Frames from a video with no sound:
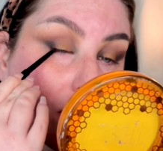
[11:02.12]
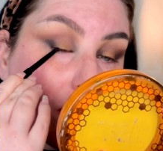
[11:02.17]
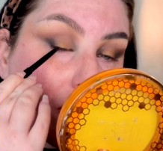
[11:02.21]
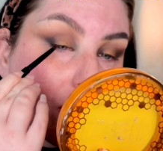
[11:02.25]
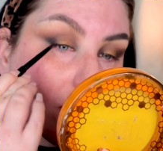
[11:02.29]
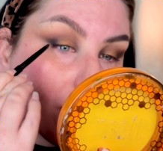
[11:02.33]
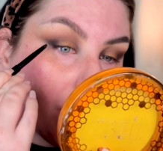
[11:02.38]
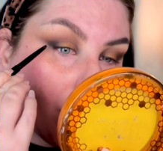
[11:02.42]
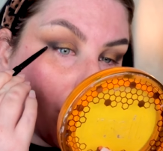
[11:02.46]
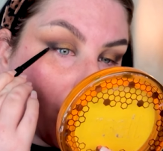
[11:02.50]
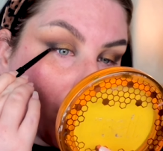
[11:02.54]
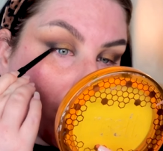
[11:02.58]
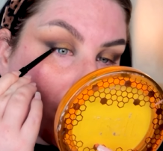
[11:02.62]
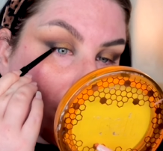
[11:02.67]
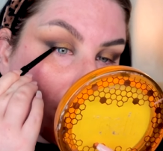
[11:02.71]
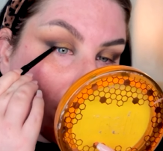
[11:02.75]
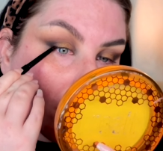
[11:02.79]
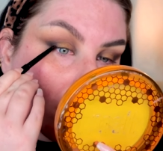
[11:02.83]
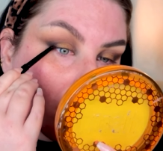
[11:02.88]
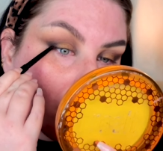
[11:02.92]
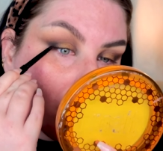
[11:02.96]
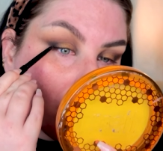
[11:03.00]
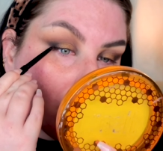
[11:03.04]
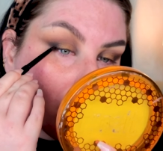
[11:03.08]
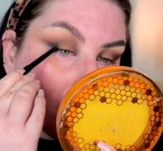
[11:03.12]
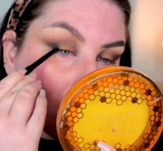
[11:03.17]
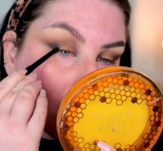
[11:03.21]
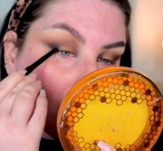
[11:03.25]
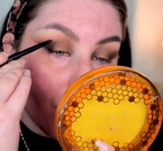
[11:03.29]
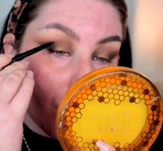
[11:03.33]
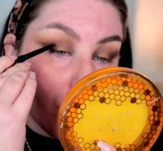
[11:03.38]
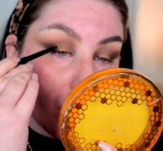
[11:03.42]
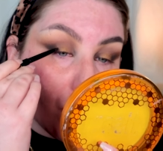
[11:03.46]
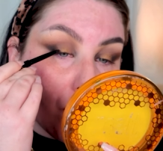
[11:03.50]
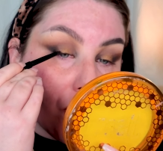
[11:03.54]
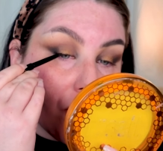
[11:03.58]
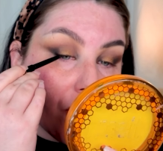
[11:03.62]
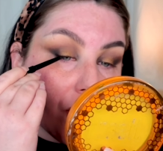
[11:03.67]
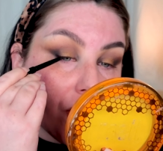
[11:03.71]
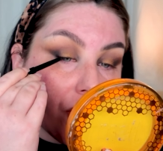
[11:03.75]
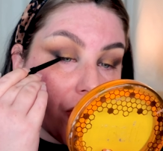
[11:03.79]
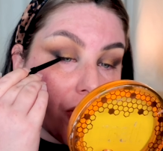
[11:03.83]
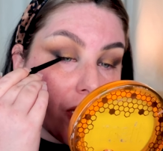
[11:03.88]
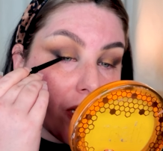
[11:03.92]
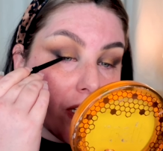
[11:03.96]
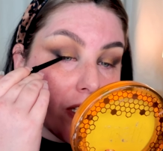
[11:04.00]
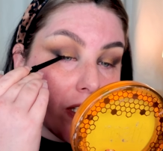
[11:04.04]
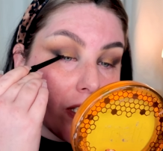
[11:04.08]
I don't want super
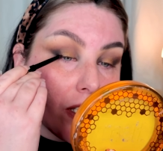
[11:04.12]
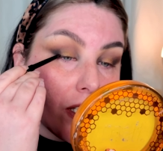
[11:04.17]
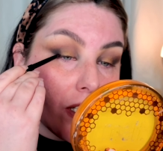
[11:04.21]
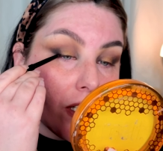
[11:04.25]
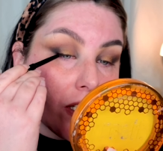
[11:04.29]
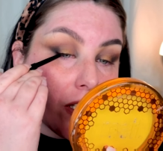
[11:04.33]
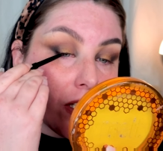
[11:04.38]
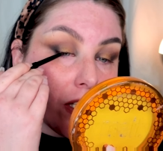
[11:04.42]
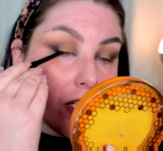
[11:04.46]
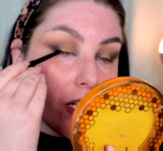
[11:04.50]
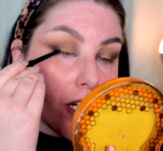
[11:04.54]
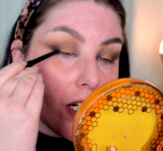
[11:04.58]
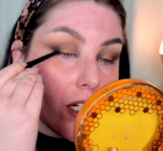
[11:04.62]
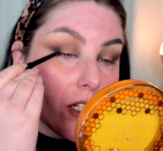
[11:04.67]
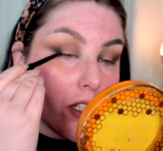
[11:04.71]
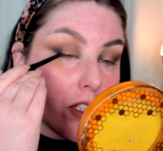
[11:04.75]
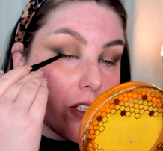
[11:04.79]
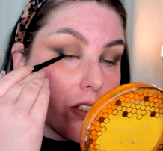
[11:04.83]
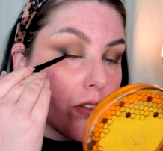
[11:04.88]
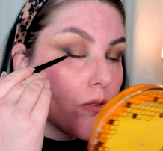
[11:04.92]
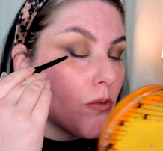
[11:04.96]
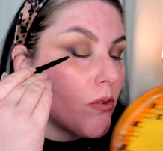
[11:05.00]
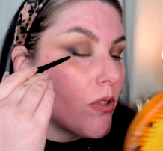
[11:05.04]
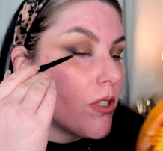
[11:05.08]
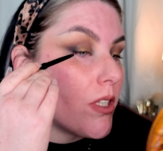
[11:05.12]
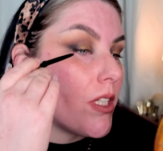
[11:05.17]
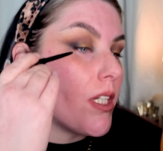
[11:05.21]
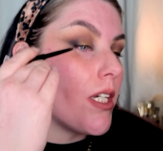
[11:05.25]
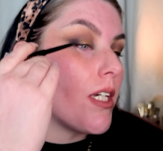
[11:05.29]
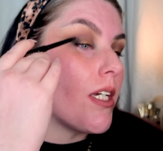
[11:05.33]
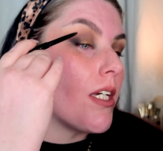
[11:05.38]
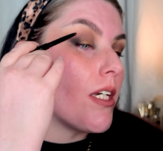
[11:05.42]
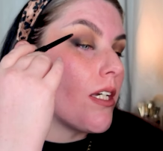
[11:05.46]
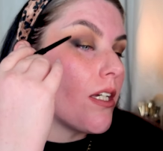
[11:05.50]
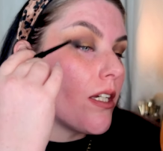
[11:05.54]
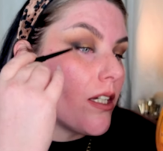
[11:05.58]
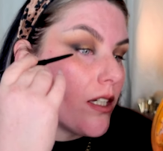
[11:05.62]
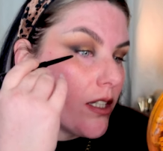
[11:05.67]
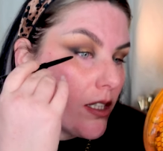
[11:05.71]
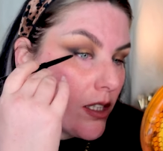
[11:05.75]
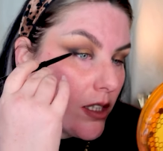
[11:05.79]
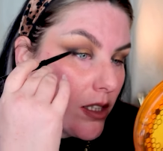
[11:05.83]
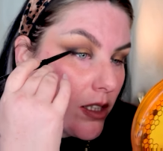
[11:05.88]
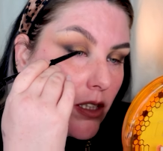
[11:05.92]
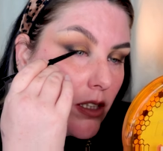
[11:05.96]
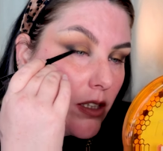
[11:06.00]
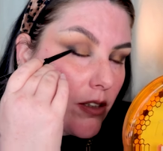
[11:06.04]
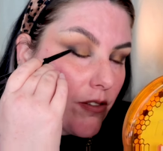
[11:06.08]
distinct liner, I just want a
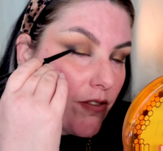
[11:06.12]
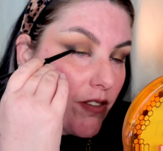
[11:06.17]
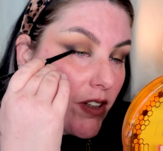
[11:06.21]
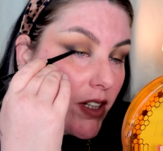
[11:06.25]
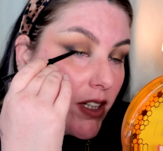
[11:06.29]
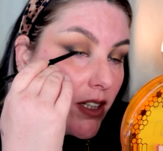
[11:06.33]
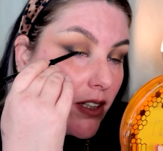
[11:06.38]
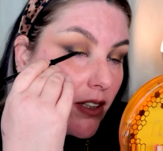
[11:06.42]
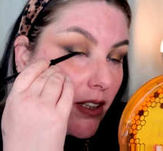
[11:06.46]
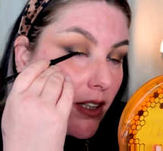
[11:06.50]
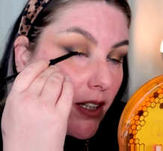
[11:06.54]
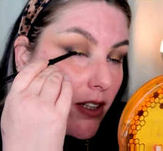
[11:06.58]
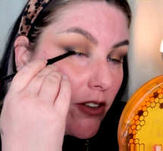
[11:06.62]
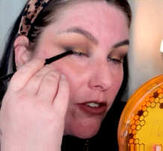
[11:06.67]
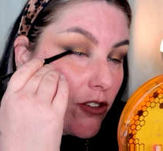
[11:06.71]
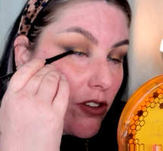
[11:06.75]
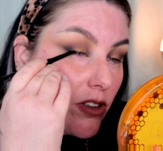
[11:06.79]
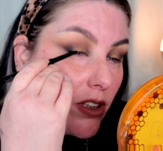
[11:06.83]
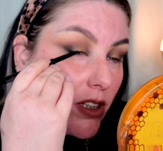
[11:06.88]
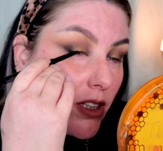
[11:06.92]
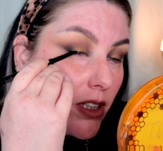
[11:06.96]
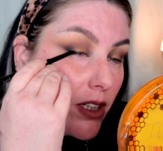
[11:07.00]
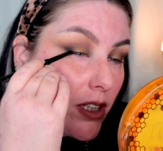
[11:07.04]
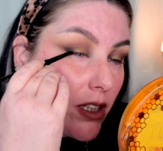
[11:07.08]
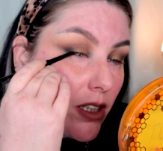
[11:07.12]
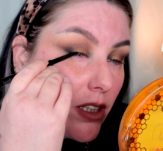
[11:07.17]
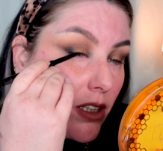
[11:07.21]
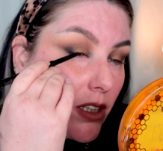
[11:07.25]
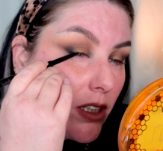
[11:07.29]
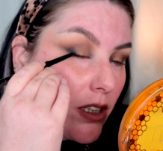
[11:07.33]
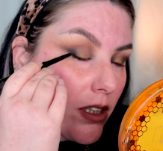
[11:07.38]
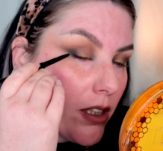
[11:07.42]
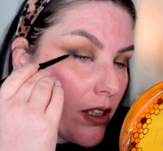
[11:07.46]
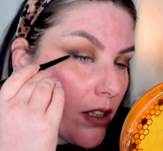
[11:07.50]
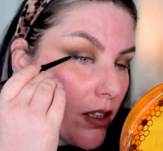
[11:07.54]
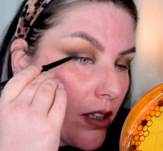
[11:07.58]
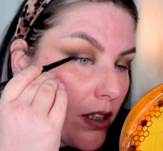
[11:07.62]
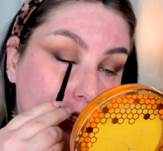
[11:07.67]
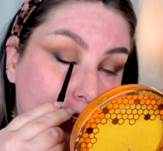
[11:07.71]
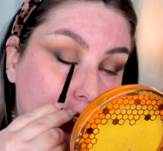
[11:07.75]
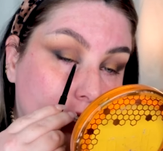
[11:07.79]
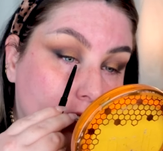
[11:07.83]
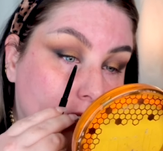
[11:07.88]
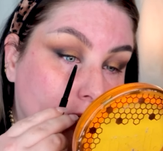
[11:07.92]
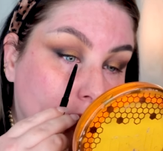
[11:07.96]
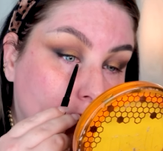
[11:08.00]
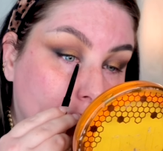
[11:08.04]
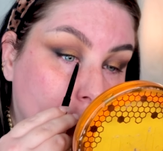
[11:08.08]
defined lash line.
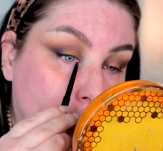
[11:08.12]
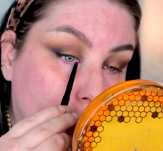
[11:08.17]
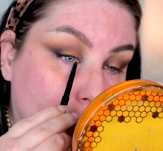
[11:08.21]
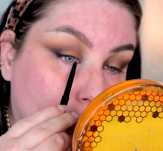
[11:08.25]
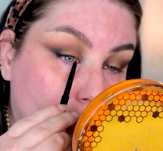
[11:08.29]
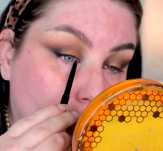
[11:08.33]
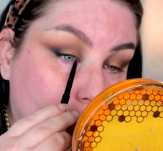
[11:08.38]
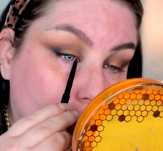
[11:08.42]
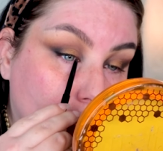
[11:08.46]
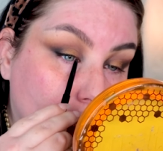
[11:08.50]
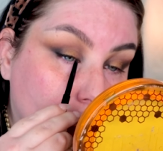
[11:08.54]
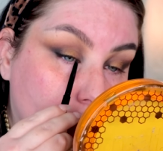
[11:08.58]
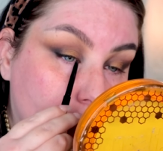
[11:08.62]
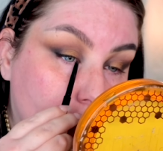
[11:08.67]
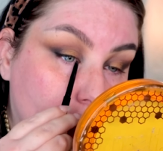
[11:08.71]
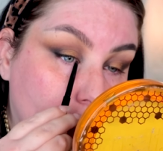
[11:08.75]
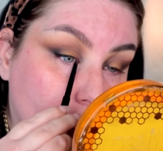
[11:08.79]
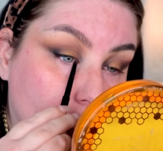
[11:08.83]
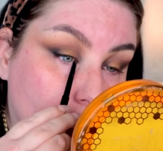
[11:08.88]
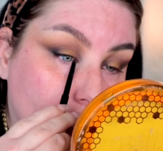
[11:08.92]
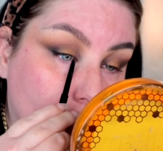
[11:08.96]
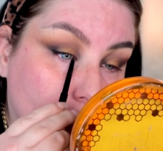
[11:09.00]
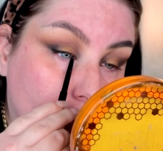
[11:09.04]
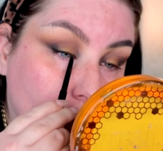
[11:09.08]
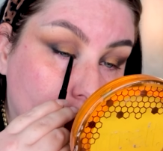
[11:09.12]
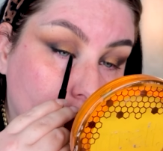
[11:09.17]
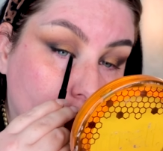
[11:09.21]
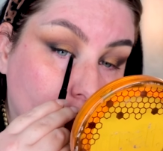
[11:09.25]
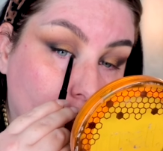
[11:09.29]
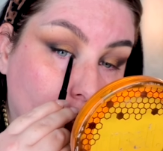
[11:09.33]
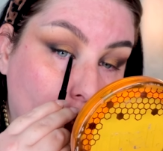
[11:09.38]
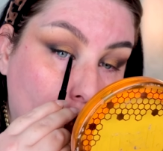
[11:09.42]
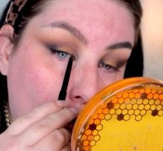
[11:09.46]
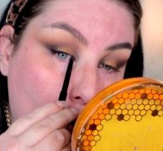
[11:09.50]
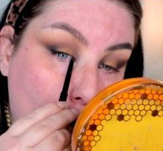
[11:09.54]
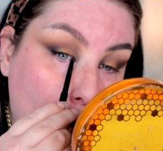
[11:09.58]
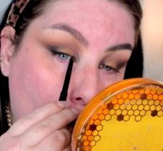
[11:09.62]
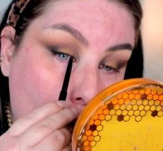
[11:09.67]
So I'm keeping it right tight in there.